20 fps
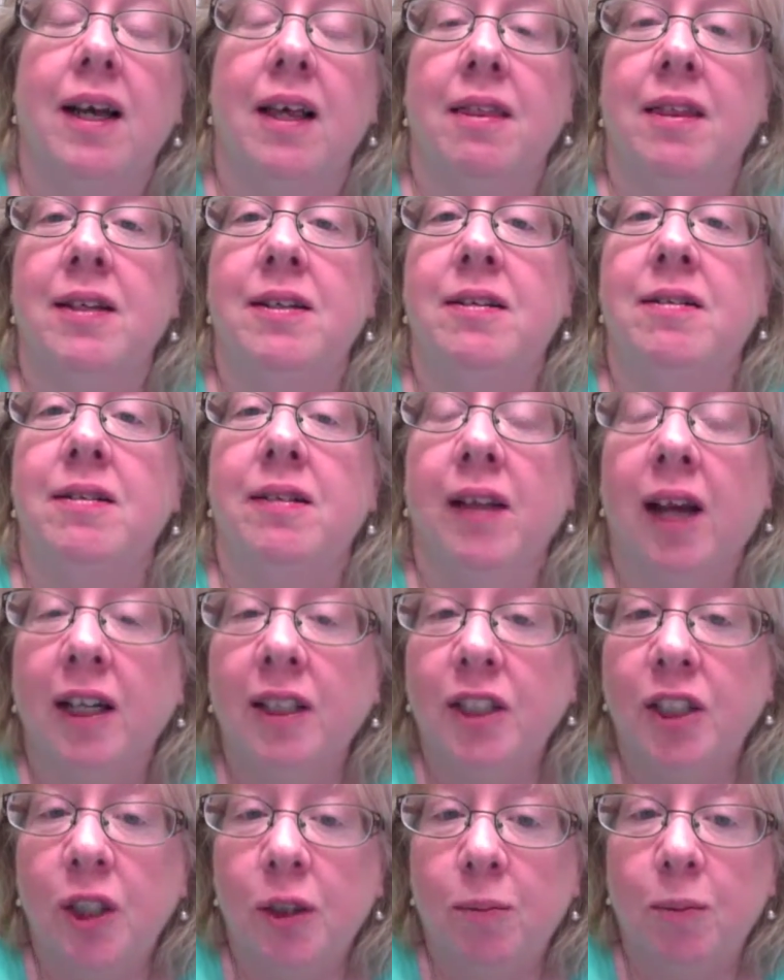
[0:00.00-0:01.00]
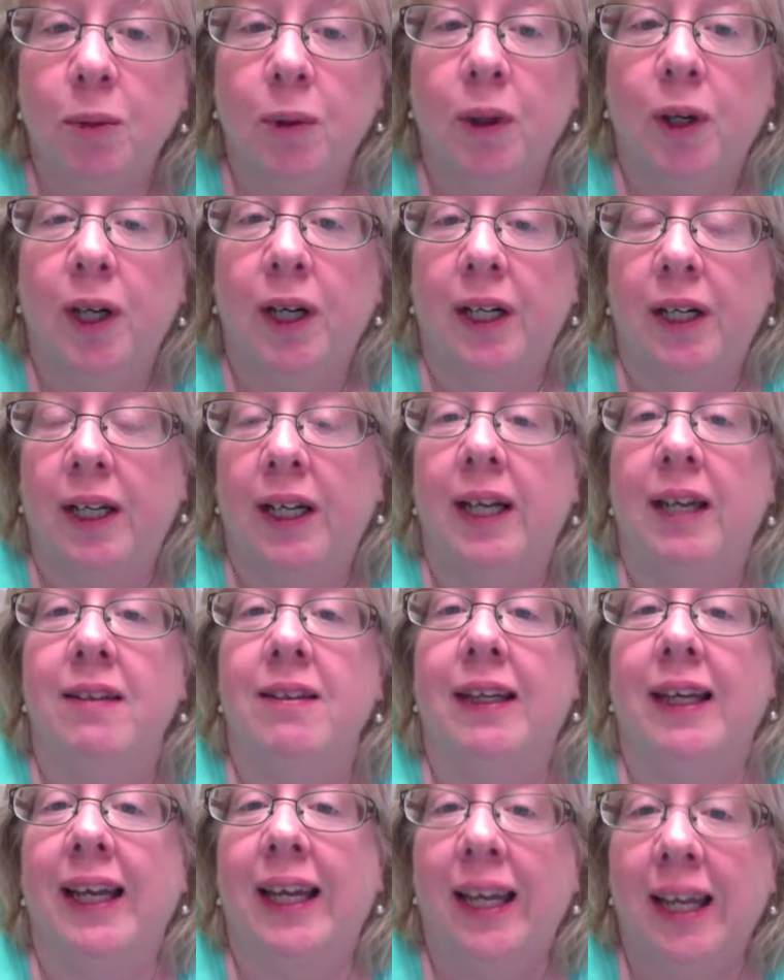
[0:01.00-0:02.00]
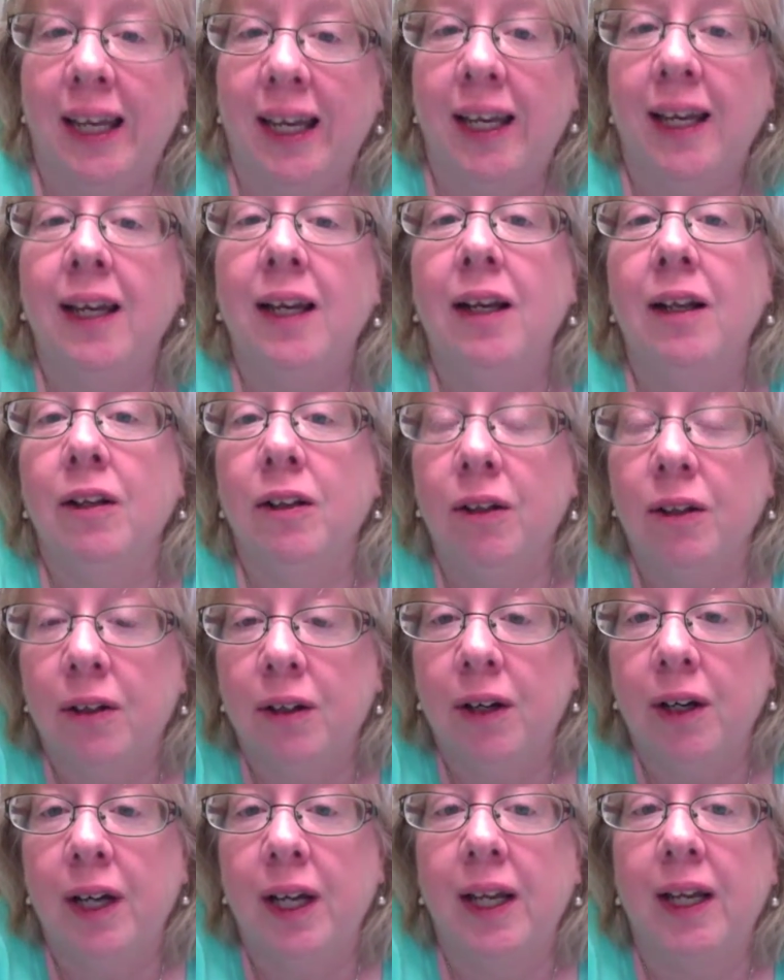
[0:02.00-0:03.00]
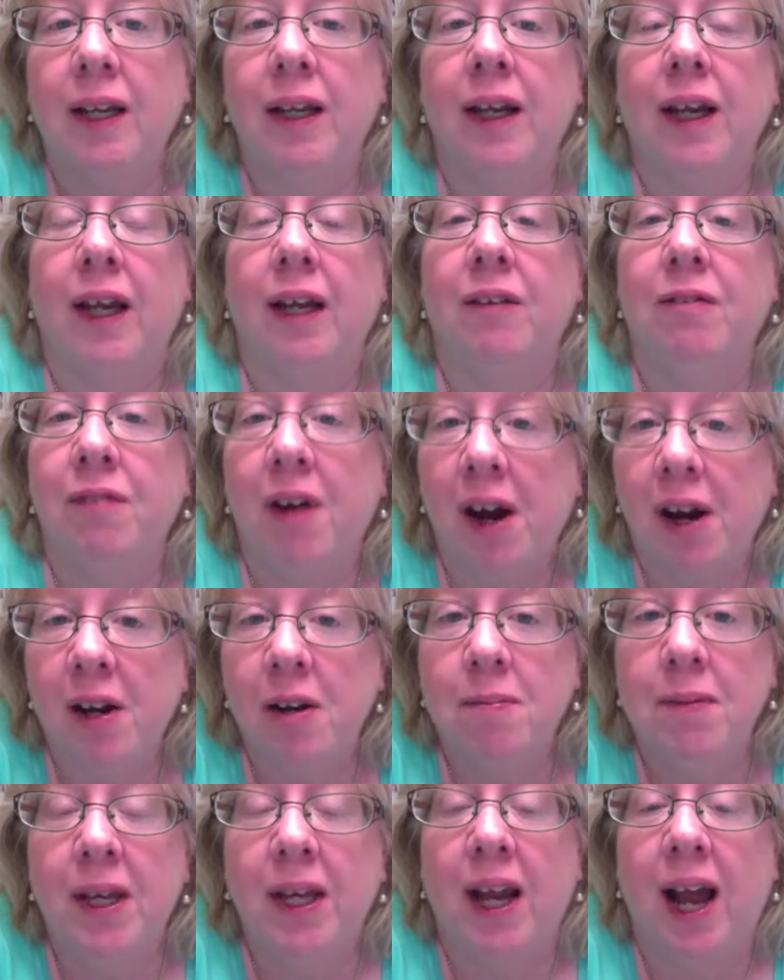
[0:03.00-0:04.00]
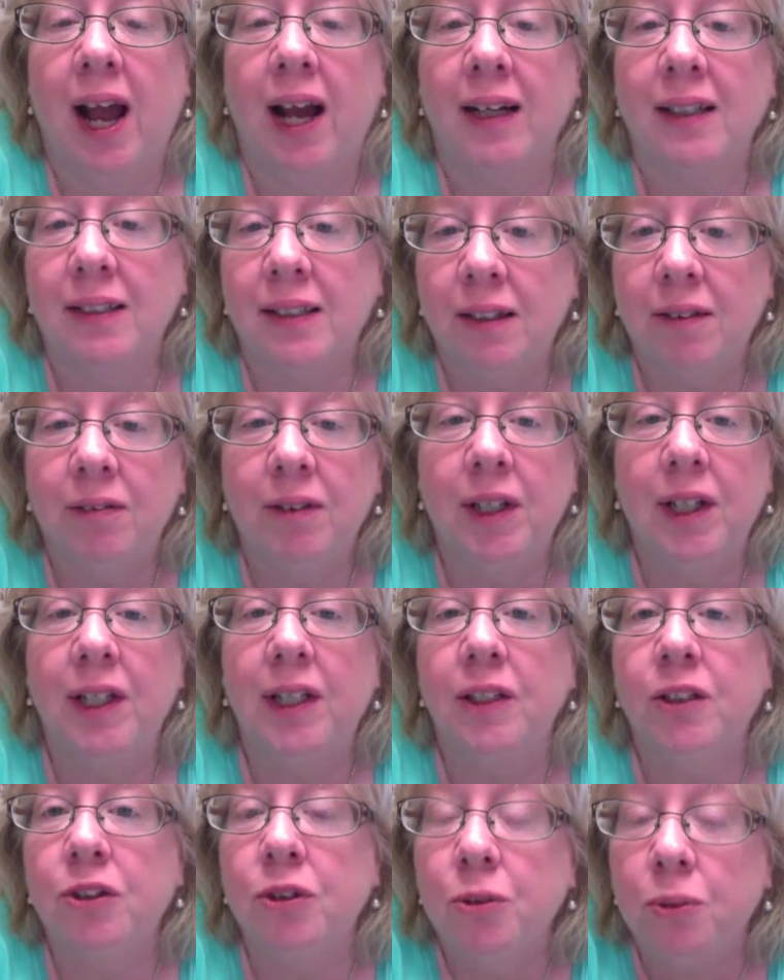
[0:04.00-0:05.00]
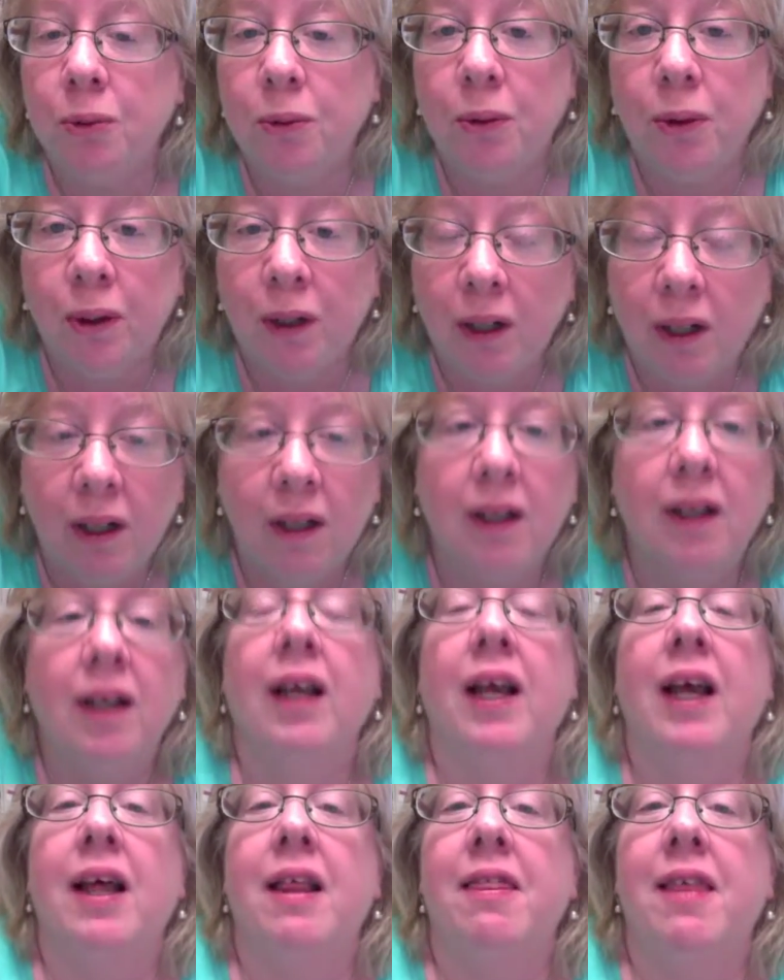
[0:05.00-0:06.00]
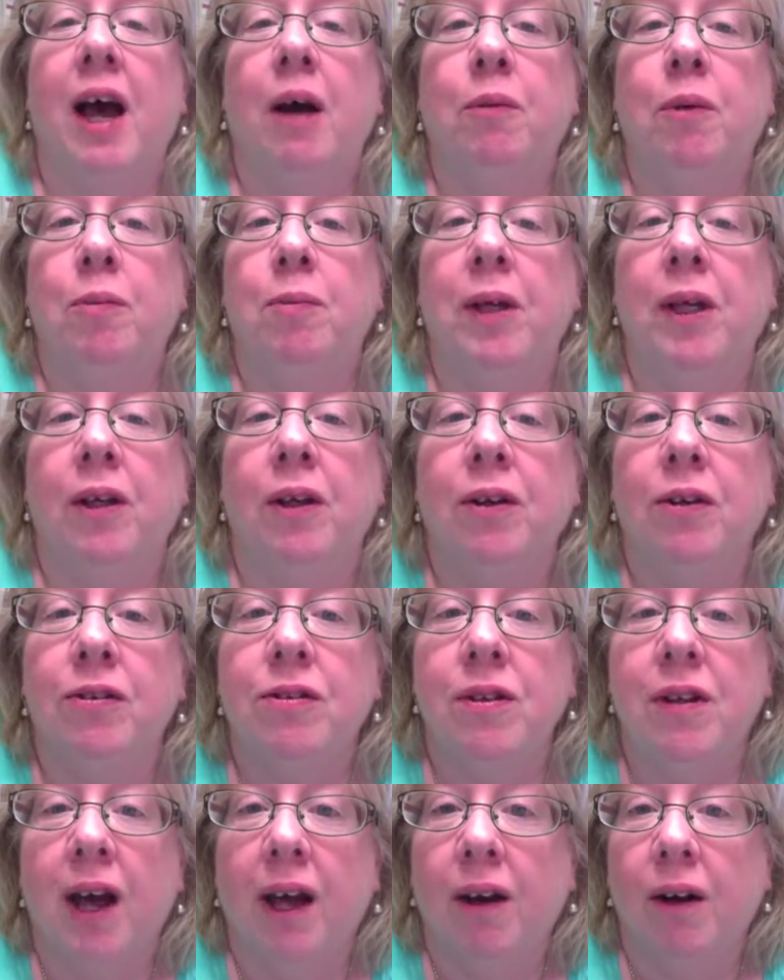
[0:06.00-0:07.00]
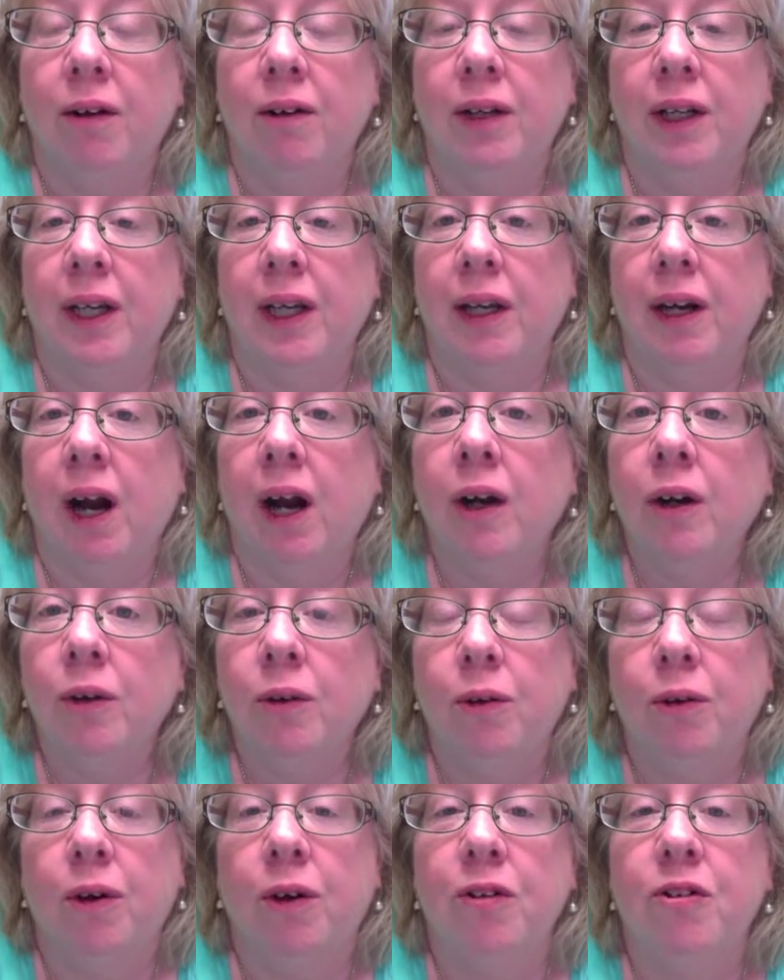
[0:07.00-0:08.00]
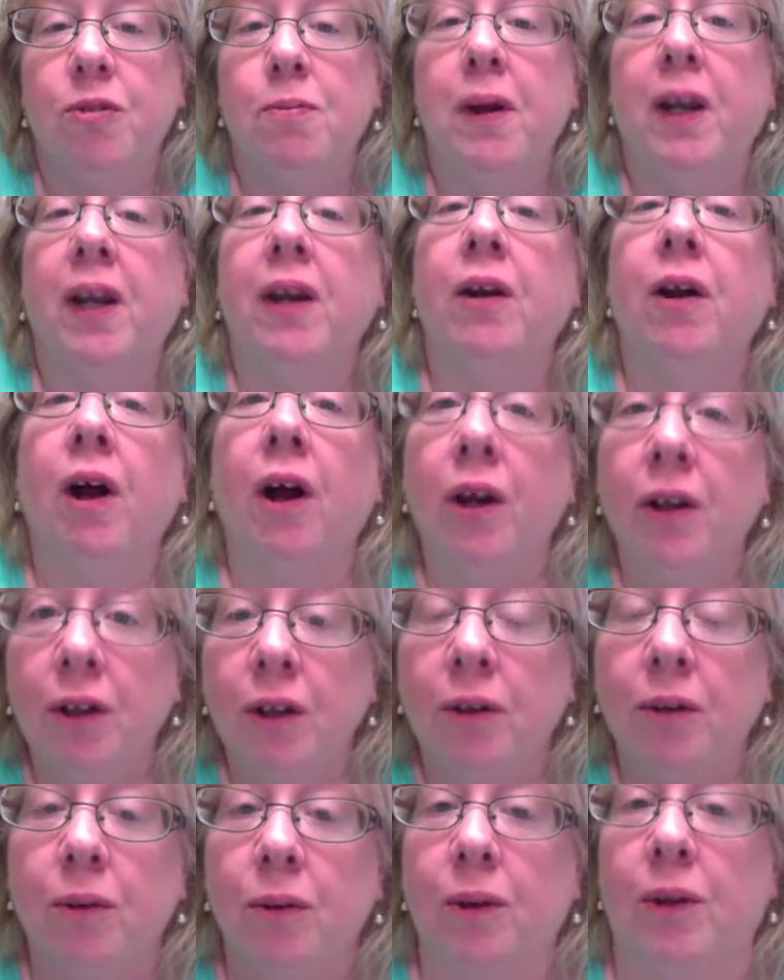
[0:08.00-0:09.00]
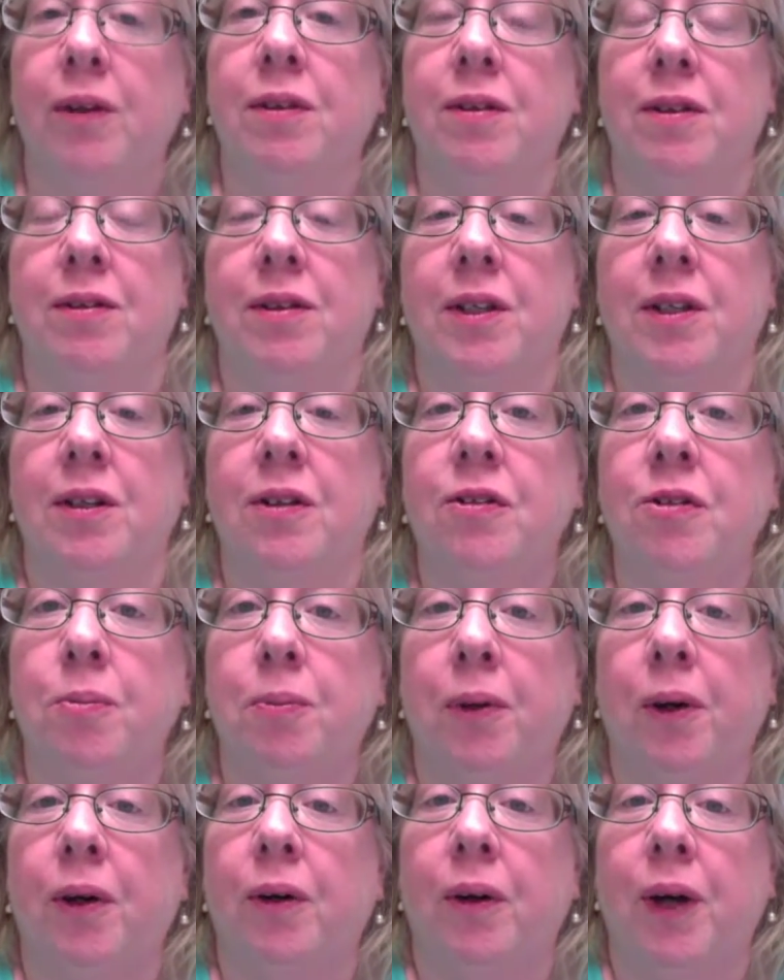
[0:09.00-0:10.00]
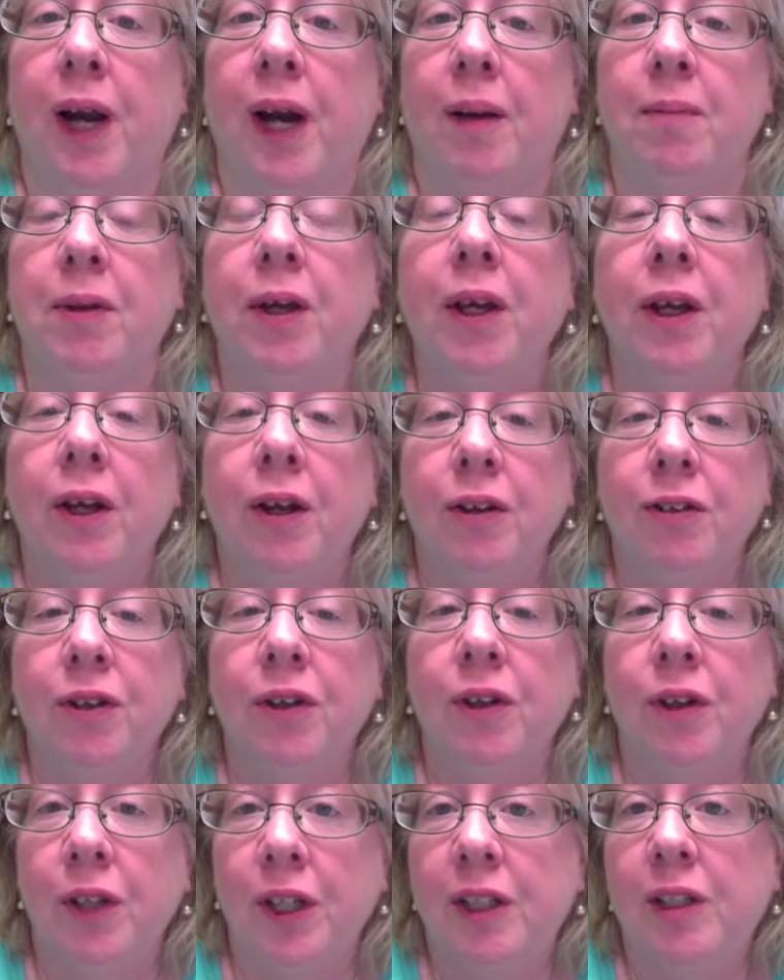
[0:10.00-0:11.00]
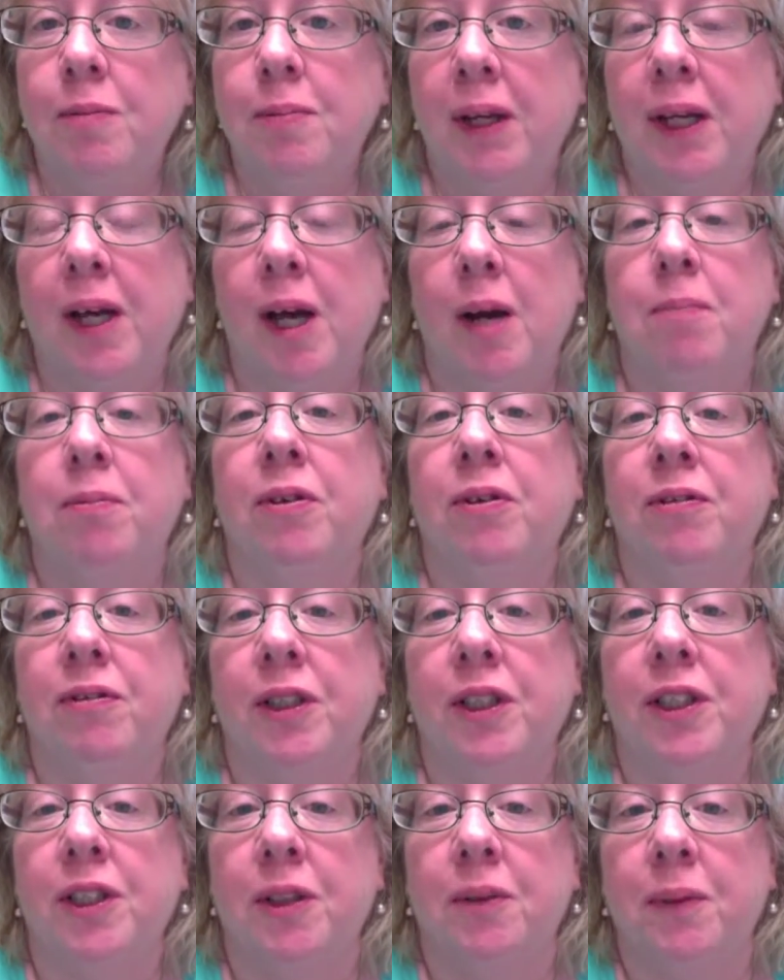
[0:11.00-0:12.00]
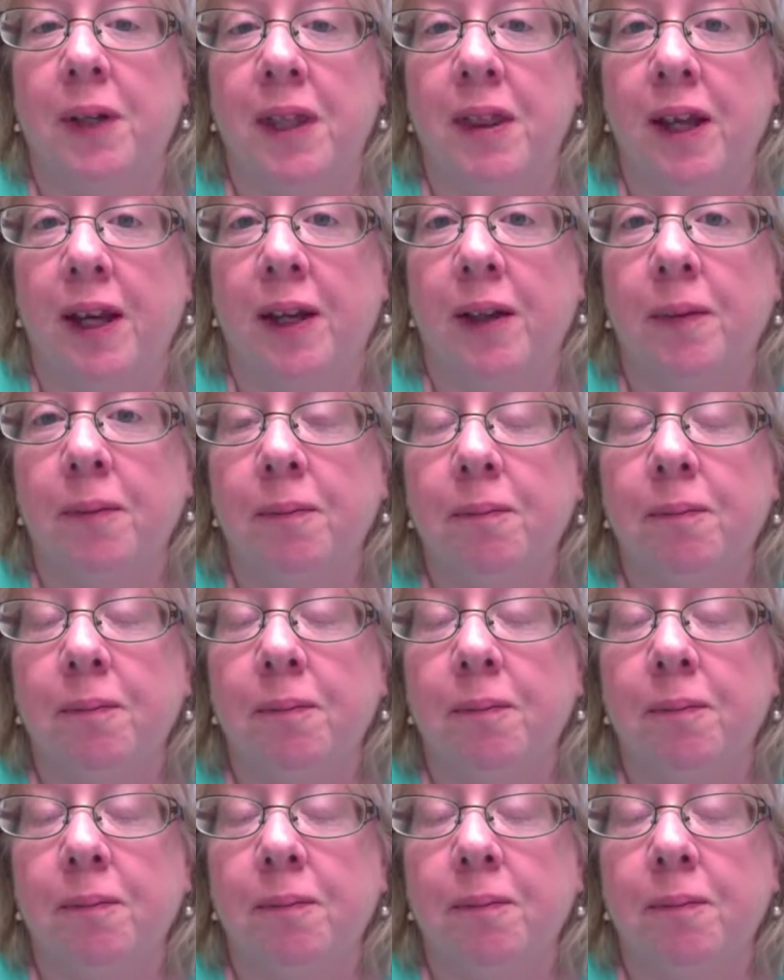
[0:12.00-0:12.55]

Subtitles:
The discussion board is a key learning environment activity tool that will be used not only in our course, but in all your courses in this program, so you need to become proficient with it.